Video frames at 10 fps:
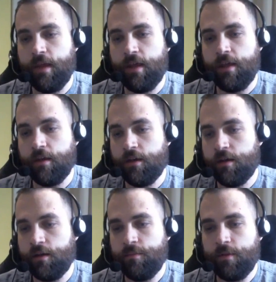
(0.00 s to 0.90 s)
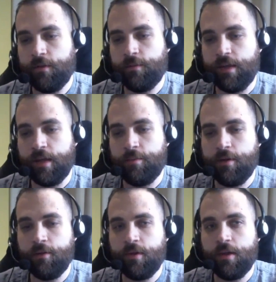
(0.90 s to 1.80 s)
a that's my cat,
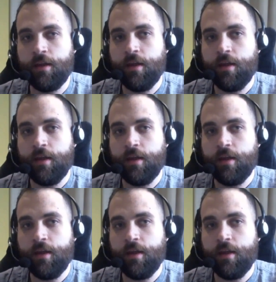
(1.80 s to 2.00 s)
by the way,